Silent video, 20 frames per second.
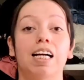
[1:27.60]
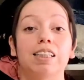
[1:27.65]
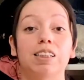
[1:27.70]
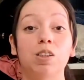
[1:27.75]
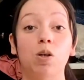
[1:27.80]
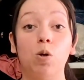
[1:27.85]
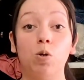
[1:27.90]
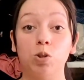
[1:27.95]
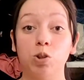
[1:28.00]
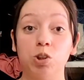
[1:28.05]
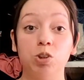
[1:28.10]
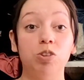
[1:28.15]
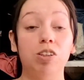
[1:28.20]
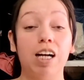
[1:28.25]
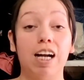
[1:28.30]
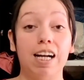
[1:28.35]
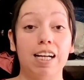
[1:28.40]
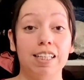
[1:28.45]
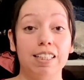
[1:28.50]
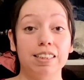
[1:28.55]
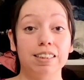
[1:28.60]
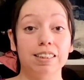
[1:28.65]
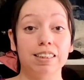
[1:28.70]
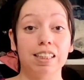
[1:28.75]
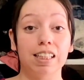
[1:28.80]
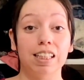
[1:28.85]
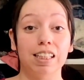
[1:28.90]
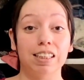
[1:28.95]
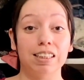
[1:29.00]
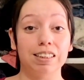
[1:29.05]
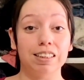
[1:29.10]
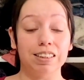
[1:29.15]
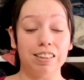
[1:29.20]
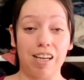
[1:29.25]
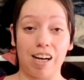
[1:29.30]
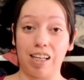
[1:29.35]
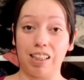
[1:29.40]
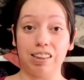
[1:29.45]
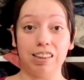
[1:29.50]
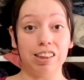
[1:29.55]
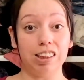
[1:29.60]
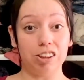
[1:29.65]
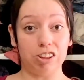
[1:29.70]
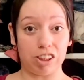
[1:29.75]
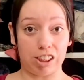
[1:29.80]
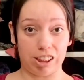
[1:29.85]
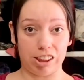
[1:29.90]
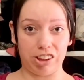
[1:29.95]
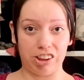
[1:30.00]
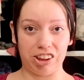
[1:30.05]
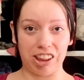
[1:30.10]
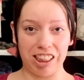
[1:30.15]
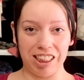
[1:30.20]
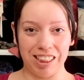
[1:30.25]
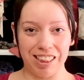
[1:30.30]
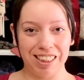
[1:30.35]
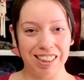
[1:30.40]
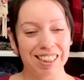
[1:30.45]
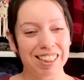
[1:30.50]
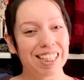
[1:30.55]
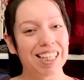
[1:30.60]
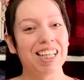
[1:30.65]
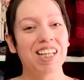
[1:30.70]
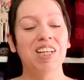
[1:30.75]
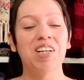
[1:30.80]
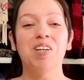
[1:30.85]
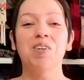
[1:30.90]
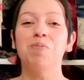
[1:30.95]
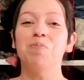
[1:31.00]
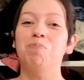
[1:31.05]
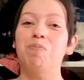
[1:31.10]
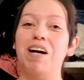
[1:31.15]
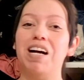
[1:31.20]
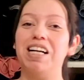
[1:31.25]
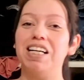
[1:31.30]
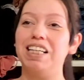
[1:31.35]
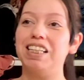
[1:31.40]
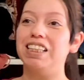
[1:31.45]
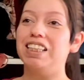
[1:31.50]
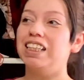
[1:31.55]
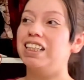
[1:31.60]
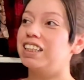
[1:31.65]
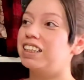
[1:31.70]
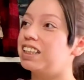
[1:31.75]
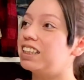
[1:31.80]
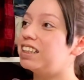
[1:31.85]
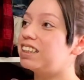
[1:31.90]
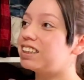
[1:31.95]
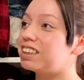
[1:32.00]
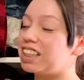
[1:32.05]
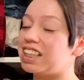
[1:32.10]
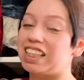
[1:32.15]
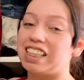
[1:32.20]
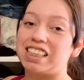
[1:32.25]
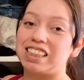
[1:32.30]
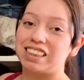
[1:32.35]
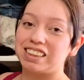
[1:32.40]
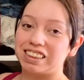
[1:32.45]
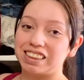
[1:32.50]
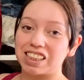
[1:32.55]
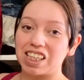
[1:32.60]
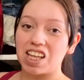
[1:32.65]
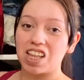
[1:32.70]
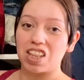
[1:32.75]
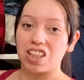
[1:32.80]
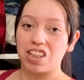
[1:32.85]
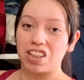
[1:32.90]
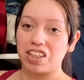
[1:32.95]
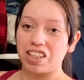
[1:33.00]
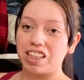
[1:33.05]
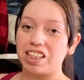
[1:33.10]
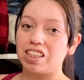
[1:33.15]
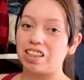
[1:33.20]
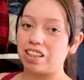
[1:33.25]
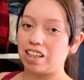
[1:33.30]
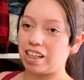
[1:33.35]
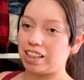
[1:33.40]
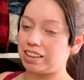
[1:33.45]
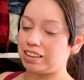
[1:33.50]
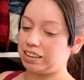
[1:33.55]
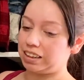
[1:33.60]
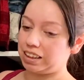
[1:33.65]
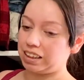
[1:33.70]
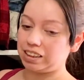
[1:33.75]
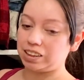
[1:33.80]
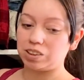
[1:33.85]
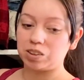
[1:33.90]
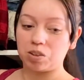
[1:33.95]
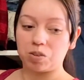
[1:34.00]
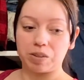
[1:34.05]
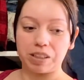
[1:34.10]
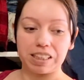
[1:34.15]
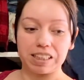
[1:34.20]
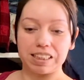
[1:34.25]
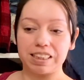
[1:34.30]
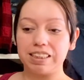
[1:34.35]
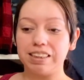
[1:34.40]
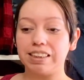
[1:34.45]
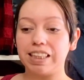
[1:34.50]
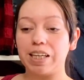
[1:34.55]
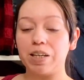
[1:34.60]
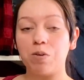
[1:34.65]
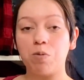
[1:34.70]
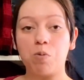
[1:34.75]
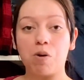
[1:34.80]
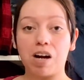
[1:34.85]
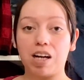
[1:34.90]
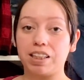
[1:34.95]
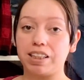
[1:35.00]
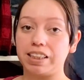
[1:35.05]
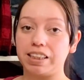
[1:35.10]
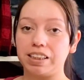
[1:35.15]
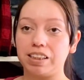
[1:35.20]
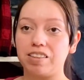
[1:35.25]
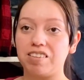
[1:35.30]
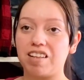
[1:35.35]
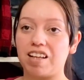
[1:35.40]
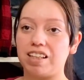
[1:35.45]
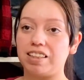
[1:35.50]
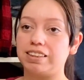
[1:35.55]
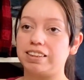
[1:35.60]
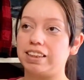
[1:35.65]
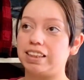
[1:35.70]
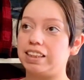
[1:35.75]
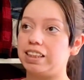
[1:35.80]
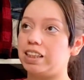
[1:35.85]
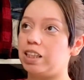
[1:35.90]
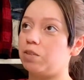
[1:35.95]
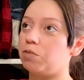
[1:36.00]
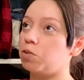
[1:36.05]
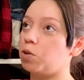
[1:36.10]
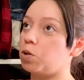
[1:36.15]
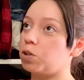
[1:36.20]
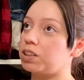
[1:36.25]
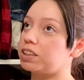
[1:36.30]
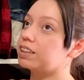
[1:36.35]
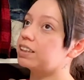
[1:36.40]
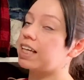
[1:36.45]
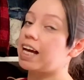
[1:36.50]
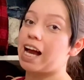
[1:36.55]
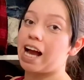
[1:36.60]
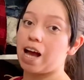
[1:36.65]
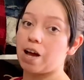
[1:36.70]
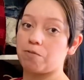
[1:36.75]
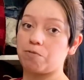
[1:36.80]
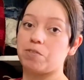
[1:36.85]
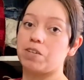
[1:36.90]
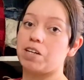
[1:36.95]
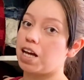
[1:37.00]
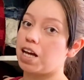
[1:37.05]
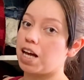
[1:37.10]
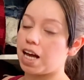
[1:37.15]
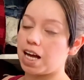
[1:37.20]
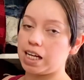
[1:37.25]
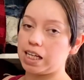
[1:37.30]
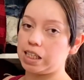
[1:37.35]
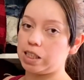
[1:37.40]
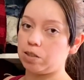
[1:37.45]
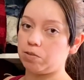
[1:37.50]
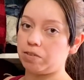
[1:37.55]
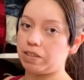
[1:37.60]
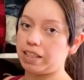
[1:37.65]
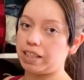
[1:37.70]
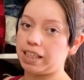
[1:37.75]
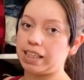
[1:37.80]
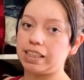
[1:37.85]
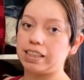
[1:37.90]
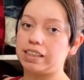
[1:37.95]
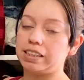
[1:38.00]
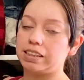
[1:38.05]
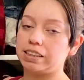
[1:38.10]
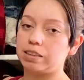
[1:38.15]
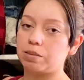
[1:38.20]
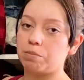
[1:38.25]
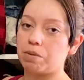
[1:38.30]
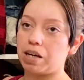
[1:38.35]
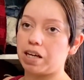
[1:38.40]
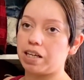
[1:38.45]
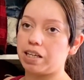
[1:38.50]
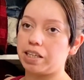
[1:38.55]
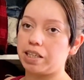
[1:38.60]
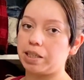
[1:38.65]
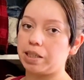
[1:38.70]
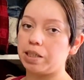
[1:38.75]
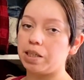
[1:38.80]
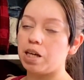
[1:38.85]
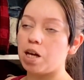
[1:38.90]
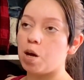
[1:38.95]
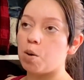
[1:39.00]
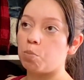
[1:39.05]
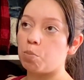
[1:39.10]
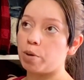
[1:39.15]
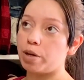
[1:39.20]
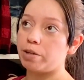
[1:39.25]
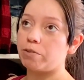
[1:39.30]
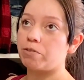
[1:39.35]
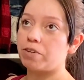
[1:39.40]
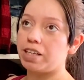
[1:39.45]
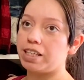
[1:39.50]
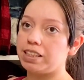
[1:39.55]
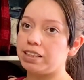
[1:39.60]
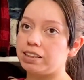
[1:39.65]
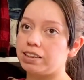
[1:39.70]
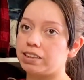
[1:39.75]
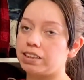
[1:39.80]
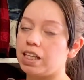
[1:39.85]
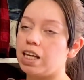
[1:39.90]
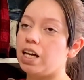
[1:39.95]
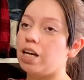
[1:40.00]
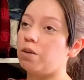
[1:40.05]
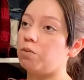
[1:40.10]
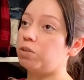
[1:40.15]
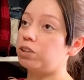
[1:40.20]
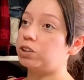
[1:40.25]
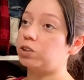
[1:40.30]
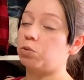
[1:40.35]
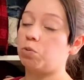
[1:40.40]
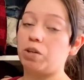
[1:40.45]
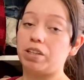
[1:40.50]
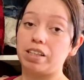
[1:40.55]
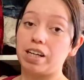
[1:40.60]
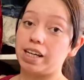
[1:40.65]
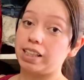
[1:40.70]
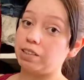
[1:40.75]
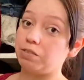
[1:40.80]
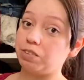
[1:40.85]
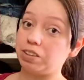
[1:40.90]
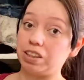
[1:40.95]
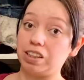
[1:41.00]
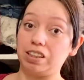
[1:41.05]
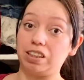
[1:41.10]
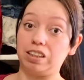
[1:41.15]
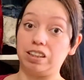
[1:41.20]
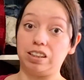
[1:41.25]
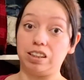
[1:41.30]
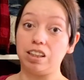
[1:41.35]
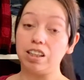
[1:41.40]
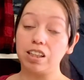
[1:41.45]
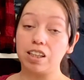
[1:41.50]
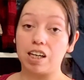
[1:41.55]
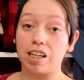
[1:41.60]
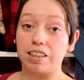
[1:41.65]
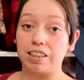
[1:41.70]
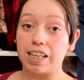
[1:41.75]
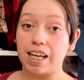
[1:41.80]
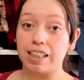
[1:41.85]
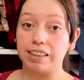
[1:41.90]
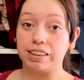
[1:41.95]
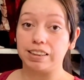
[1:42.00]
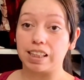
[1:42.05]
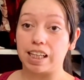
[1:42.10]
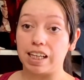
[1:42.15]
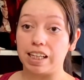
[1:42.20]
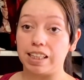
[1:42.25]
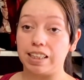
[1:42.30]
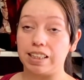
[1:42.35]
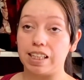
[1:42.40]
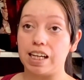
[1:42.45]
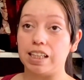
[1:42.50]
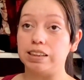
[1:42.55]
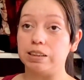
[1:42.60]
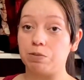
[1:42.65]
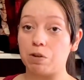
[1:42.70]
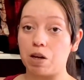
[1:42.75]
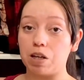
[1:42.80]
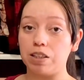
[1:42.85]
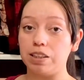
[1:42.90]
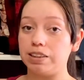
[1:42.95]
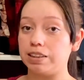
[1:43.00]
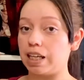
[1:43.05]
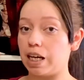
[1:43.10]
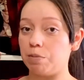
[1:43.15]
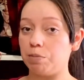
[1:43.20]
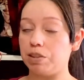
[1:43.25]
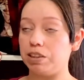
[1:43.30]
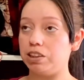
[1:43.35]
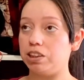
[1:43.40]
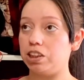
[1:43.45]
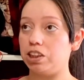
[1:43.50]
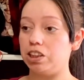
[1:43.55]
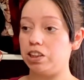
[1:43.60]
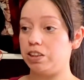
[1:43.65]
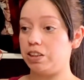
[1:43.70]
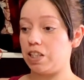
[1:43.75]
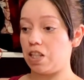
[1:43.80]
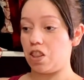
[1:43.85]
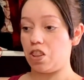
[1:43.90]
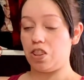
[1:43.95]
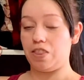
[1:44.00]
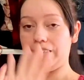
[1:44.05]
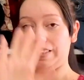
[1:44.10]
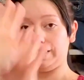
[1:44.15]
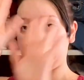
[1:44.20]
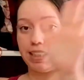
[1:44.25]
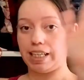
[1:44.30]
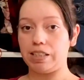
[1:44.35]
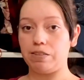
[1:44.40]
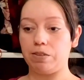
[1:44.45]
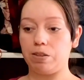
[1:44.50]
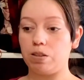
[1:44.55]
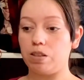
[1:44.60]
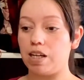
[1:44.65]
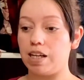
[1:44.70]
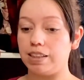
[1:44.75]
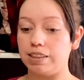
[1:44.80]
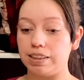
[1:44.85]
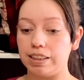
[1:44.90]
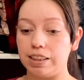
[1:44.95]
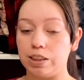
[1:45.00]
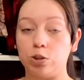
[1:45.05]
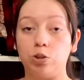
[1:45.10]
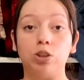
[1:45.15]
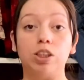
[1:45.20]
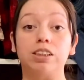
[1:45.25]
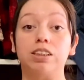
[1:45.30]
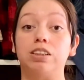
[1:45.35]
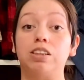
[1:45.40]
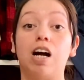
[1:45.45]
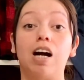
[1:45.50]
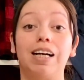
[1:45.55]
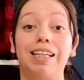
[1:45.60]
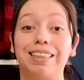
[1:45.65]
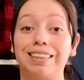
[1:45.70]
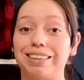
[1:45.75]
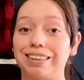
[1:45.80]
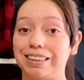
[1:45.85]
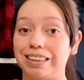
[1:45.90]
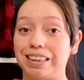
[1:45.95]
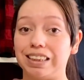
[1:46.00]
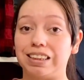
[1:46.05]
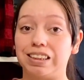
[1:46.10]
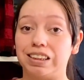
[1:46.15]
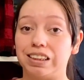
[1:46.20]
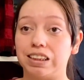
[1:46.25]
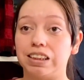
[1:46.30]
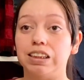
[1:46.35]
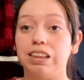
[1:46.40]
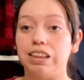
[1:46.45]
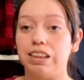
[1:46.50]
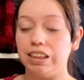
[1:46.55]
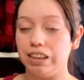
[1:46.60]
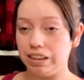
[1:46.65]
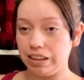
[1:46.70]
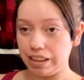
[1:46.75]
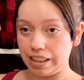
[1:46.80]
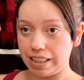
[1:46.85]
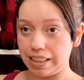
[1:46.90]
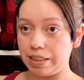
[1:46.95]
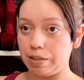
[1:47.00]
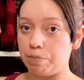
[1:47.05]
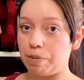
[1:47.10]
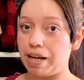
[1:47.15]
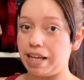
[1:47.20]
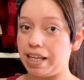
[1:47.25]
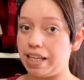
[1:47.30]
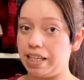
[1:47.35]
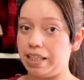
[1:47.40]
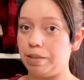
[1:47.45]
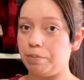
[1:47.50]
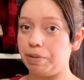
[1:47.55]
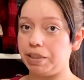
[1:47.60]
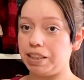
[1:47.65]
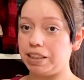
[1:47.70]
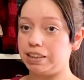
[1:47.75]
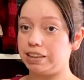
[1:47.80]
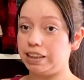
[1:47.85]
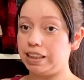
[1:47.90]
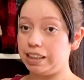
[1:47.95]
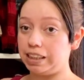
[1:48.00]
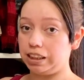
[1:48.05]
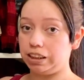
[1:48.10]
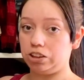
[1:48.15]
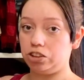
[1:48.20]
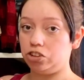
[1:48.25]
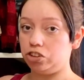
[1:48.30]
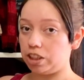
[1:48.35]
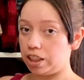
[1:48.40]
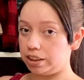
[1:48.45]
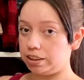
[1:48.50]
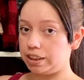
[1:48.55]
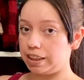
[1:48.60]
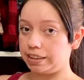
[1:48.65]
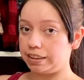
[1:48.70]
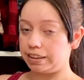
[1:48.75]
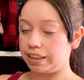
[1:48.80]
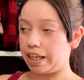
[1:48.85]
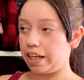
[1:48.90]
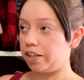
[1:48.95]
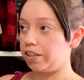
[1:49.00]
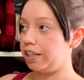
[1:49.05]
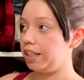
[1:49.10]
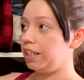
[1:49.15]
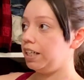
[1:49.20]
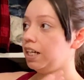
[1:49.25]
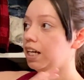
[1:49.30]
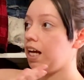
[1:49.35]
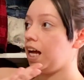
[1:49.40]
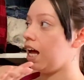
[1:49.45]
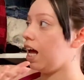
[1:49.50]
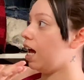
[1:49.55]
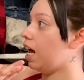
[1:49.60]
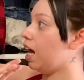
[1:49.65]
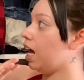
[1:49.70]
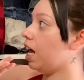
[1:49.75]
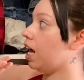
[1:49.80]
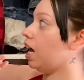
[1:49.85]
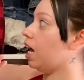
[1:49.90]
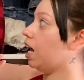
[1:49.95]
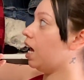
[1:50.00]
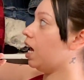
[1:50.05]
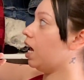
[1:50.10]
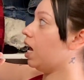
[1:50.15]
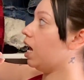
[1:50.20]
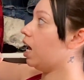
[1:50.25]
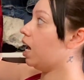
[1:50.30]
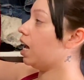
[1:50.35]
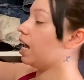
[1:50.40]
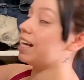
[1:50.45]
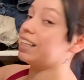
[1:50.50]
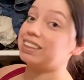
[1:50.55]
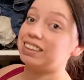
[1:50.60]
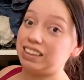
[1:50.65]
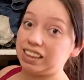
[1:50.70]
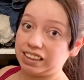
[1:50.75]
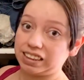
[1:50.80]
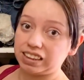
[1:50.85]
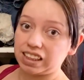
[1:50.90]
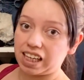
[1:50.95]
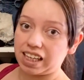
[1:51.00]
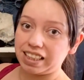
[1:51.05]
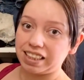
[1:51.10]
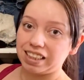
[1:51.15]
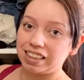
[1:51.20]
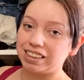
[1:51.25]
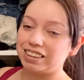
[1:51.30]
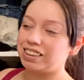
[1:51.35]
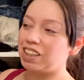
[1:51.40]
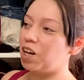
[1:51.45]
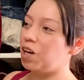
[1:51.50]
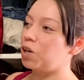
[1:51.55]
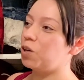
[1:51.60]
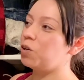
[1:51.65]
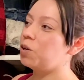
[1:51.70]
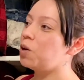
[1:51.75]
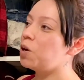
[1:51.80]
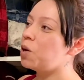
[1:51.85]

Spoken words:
told you guys not to judge, but this is the closet. So it is a walk-in closet. Of course, half of it is my boyfriend's, which we're not even gonna look on that side. As far as I'm concerned, this side of the closet does not exist in my head because it is just as scary as this side. So,